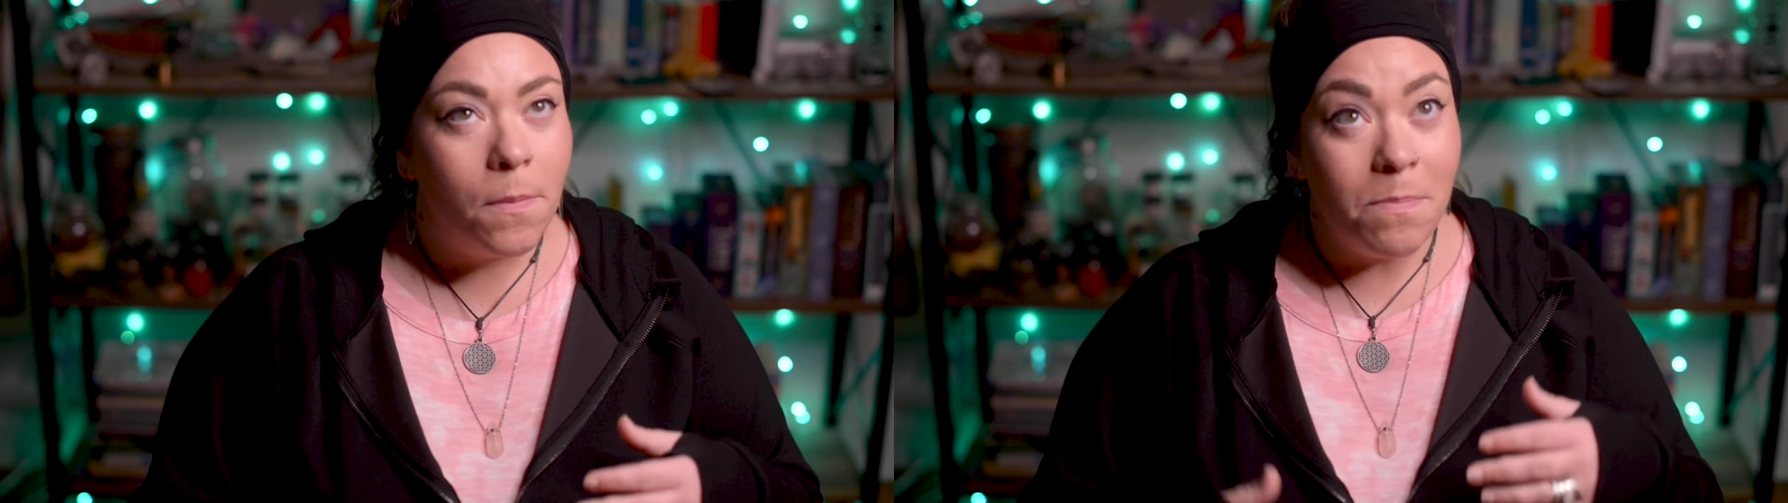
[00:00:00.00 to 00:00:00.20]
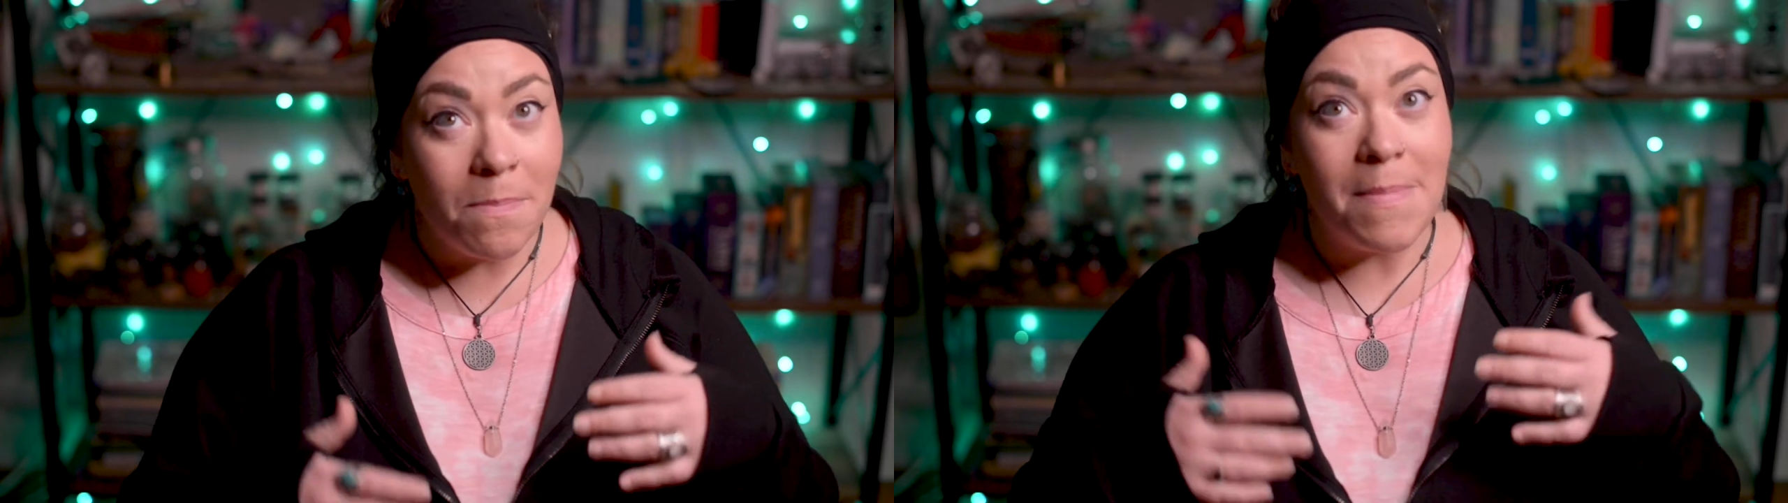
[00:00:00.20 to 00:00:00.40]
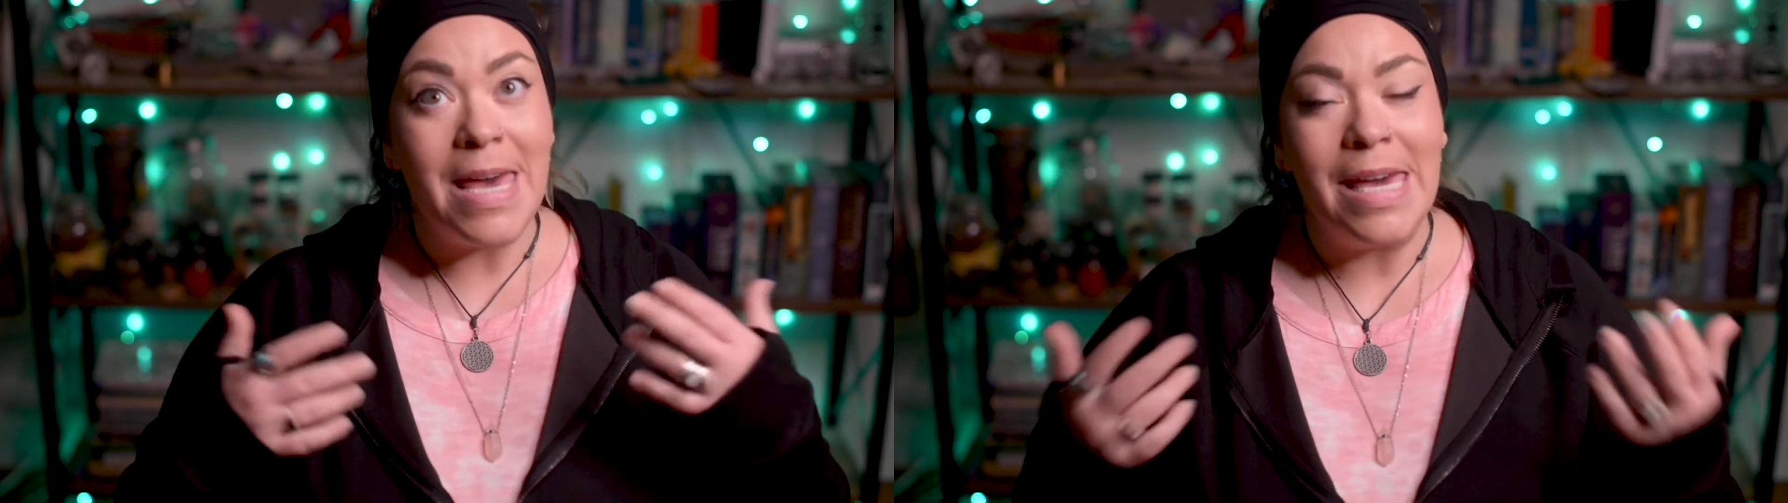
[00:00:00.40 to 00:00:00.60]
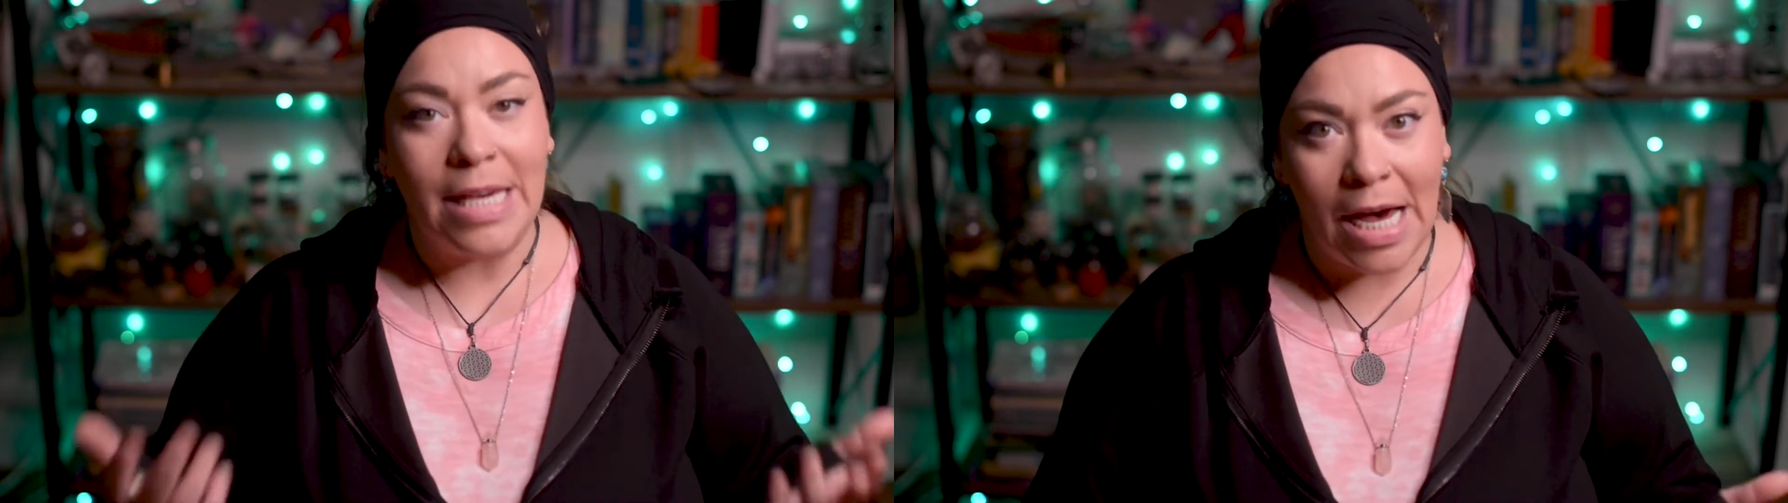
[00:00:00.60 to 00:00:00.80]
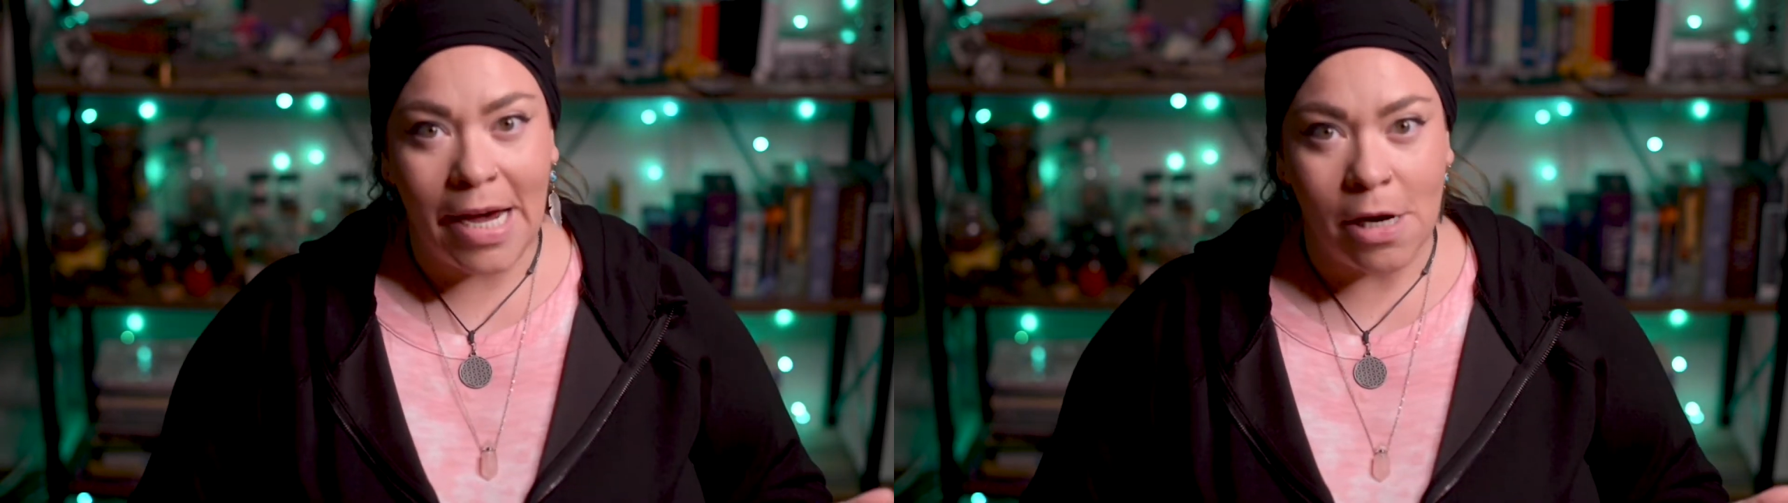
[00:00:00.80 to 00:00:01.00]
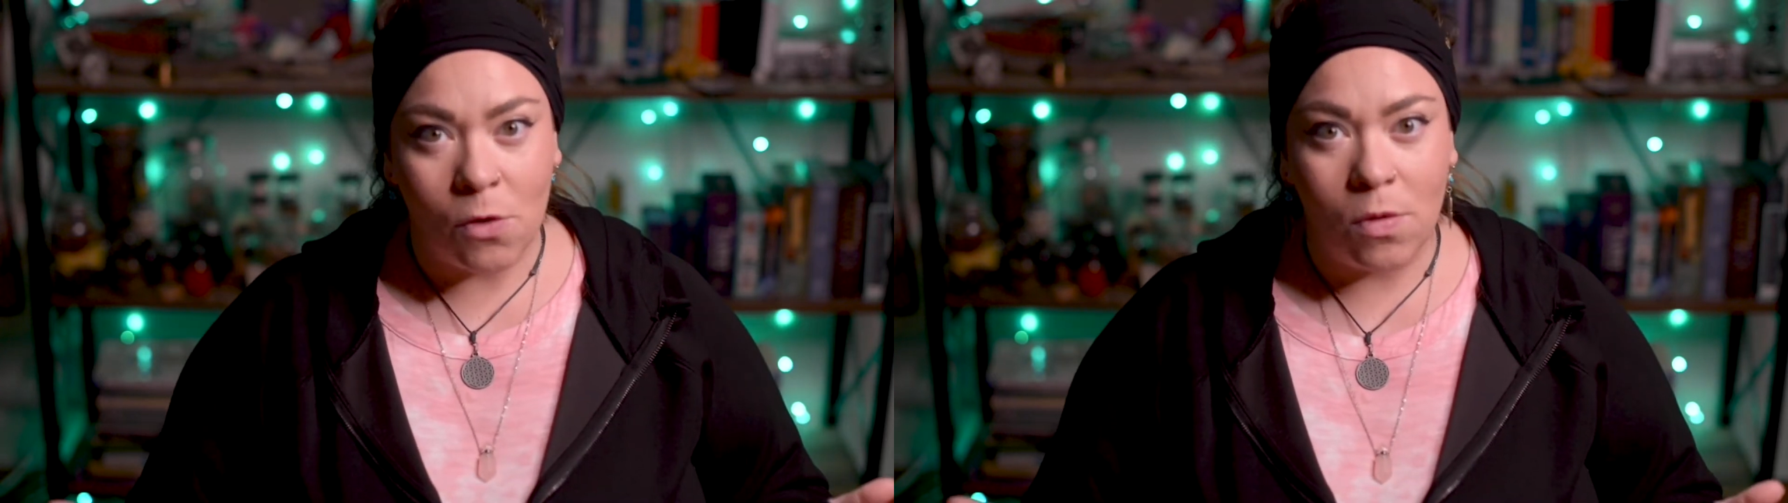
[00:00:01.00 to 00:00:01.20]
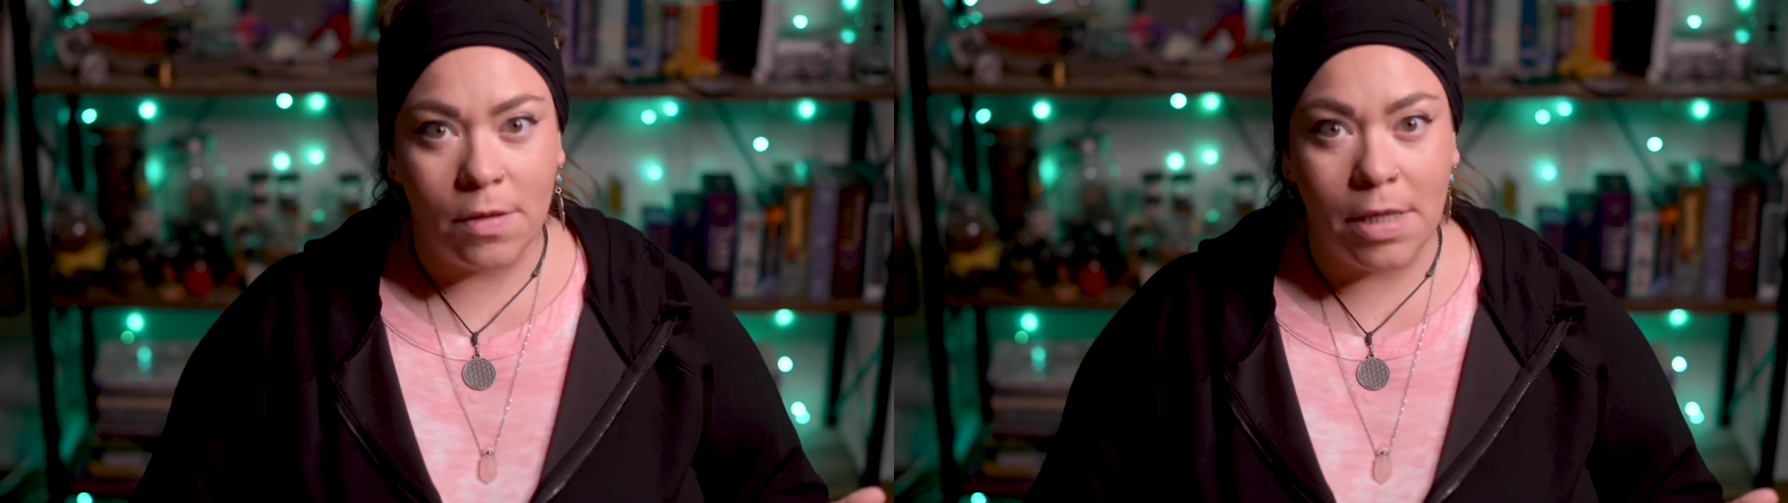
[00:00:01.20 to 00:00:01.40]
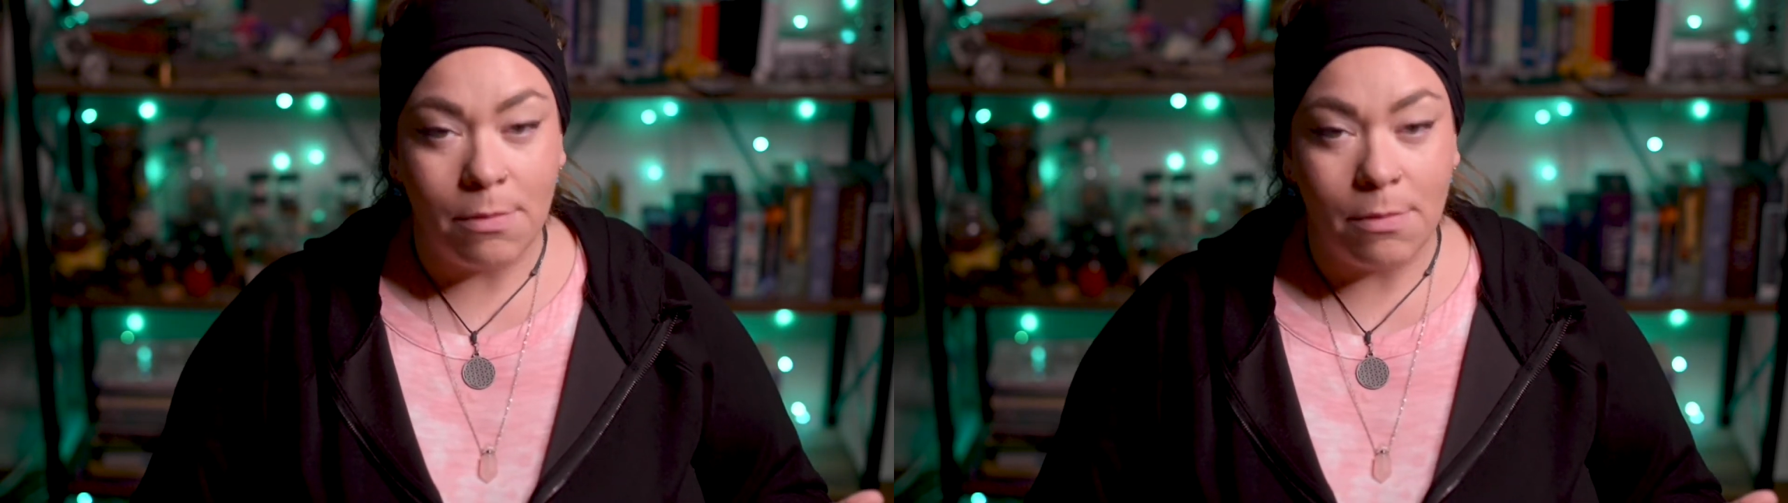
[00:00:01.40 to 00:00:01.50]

make higher quality,